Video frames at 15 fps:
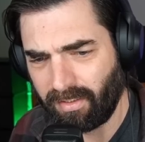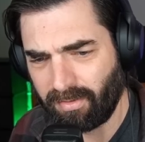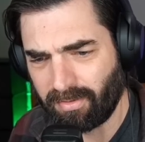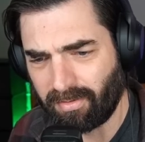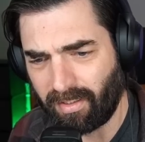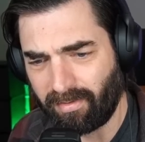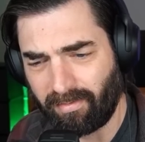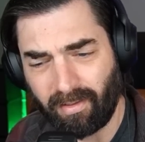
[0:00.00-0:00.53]

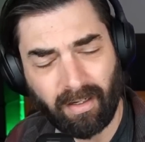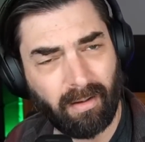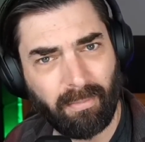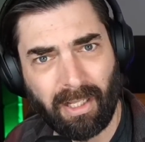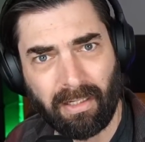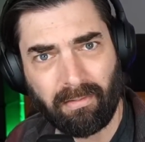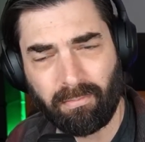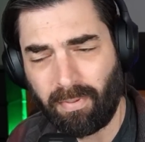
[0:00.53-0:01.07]
Interesting. I'm
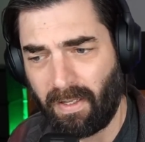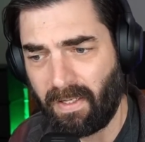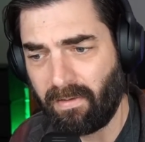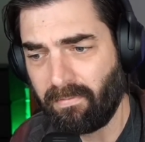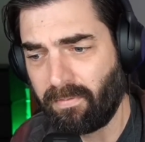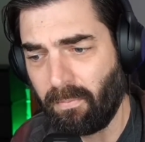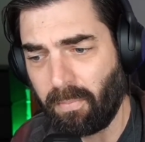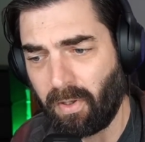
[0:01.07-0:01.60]
not
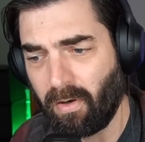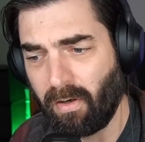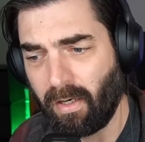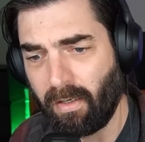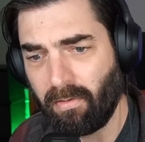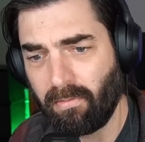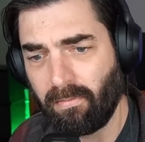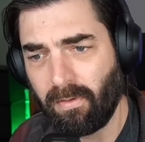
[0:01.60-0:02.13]
paying for Bard.
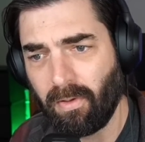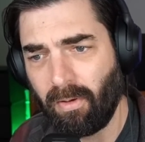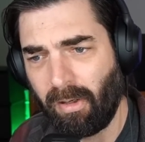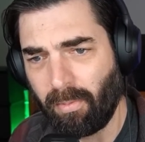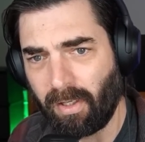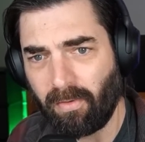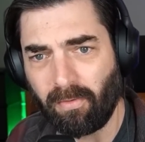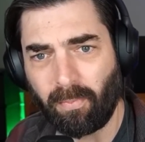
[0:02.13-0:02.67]
I don't know
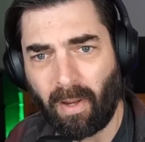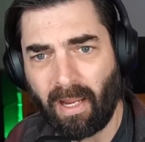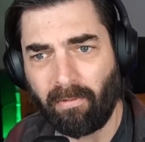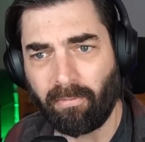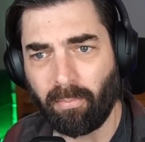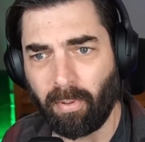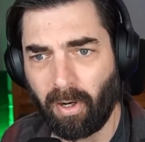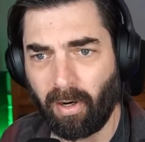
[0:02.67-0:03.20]
anybody who's paying
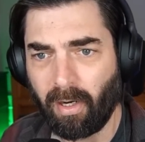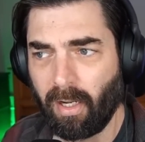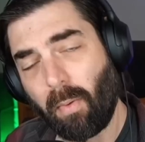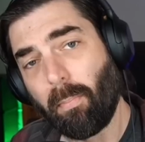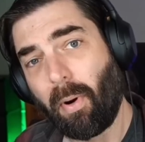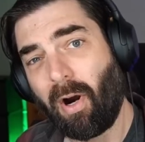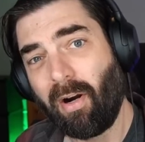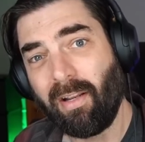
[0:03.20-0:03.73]
for Bard.
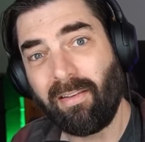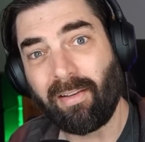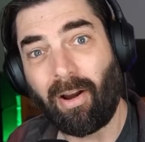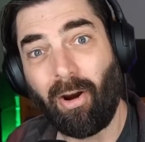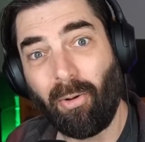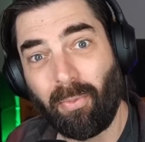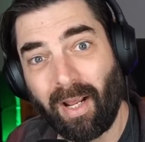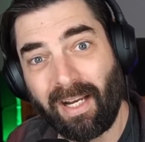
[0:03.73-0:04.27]
Bard is
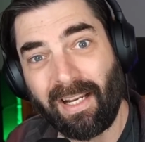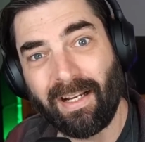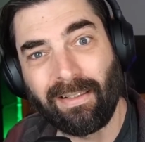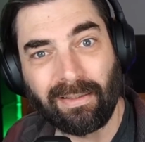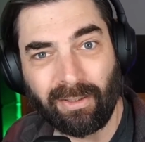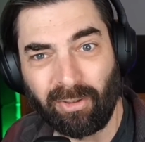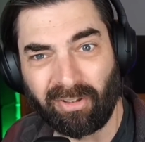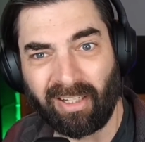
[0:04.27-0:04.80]
already
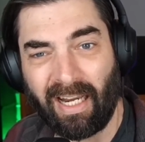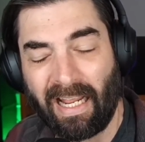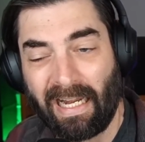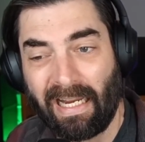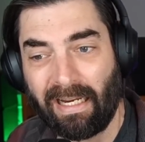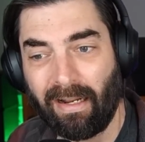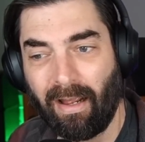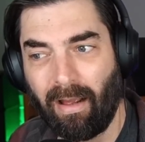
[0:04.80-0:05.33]

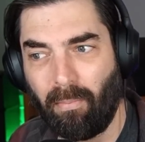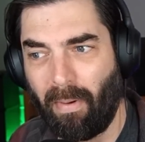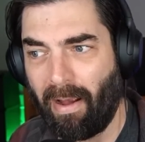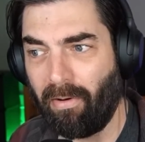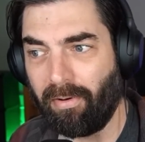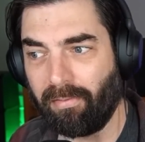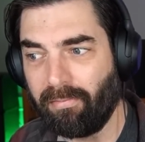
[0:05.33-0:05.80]
hallucinating about